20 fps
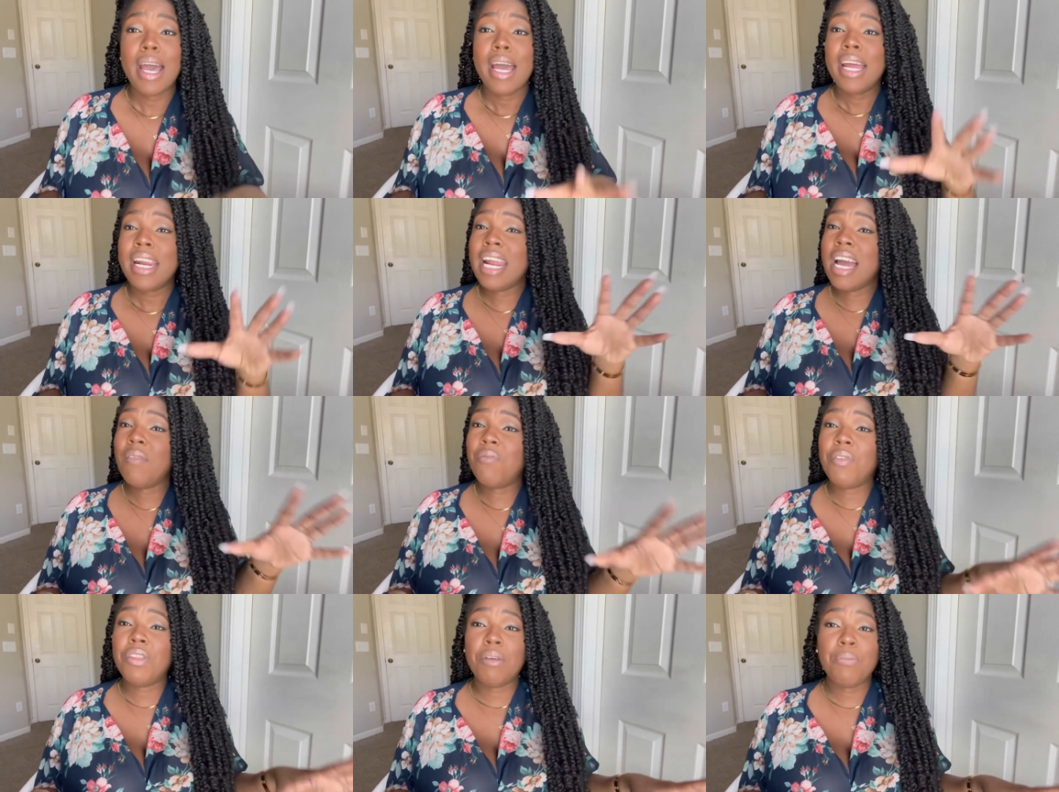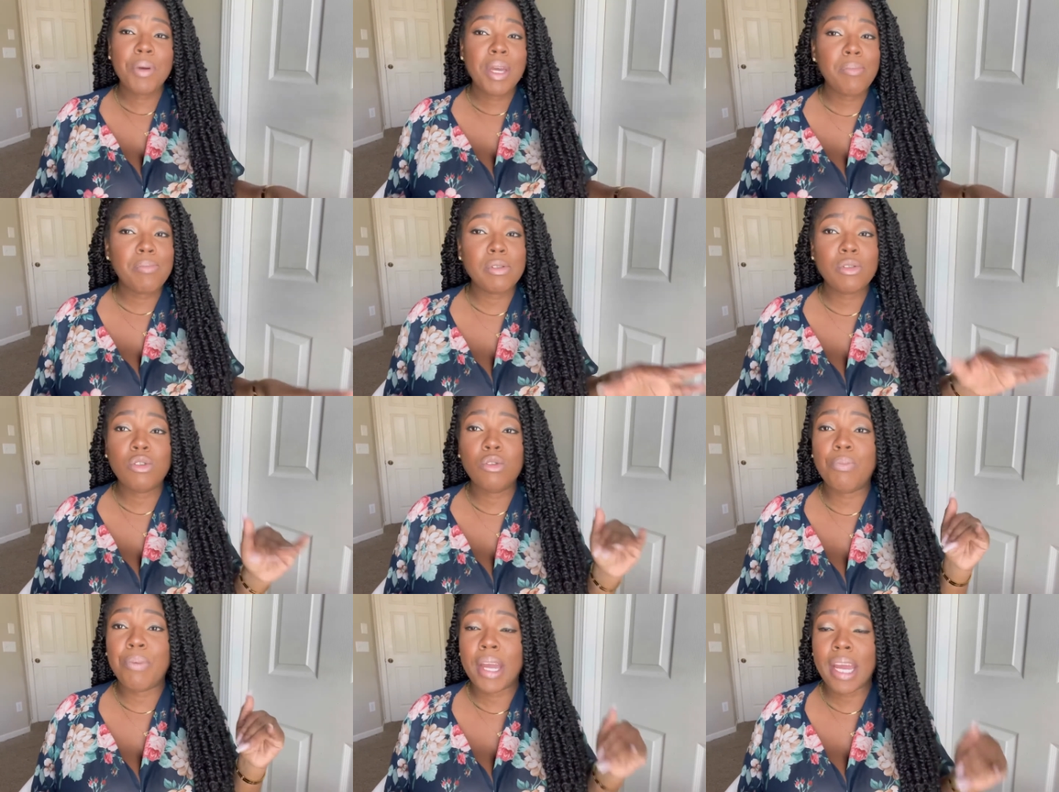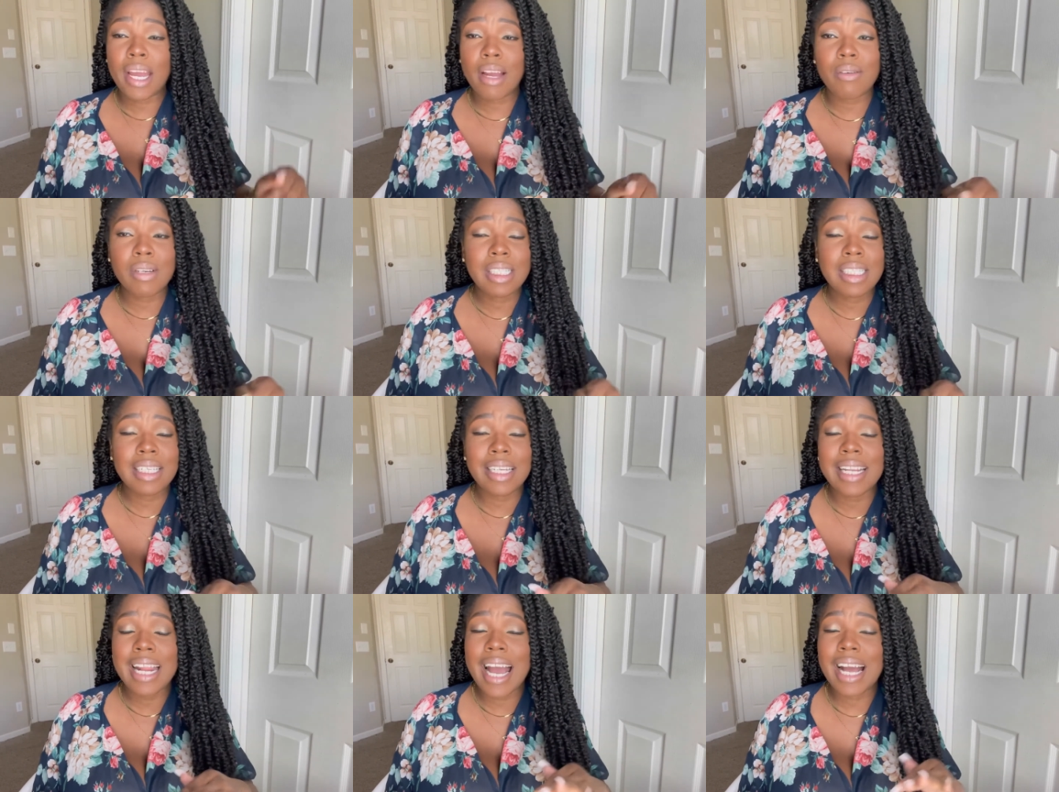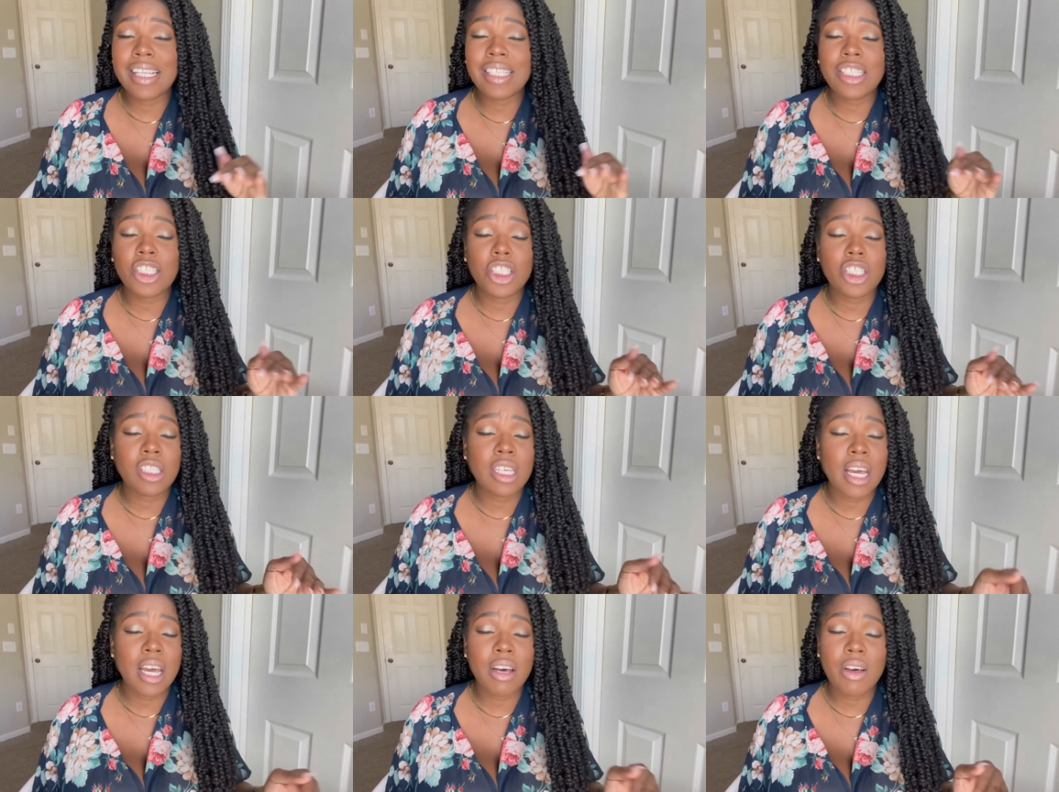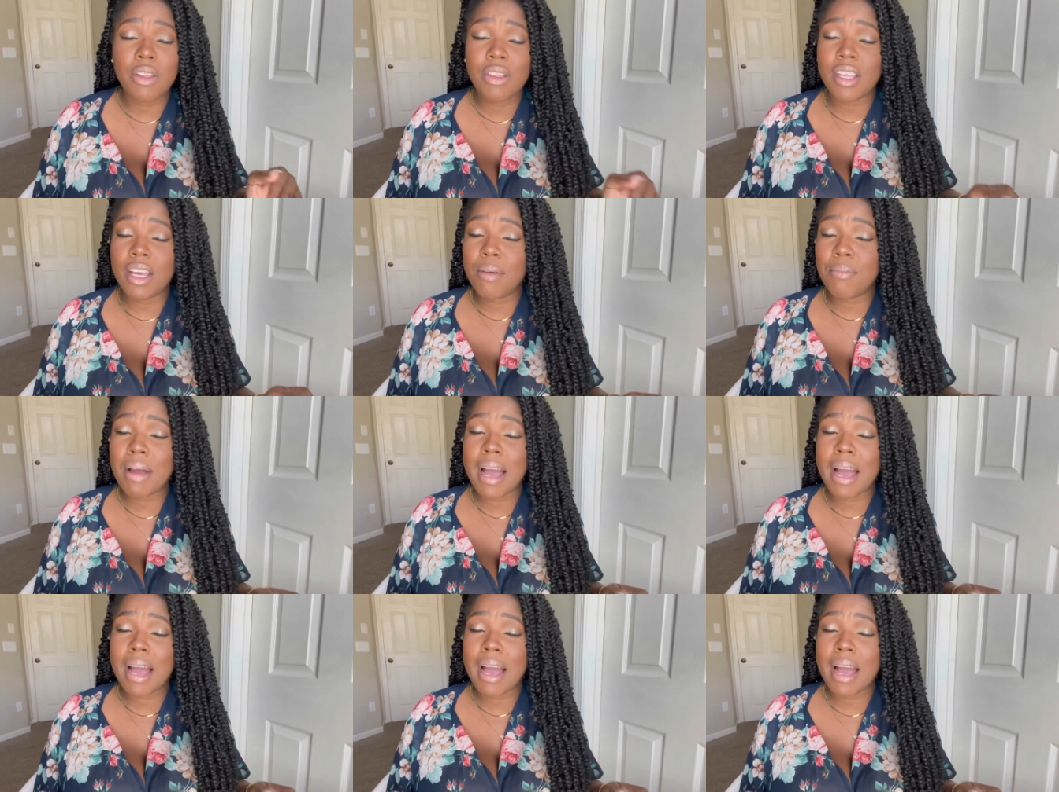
Now, for the people who parents did not tell them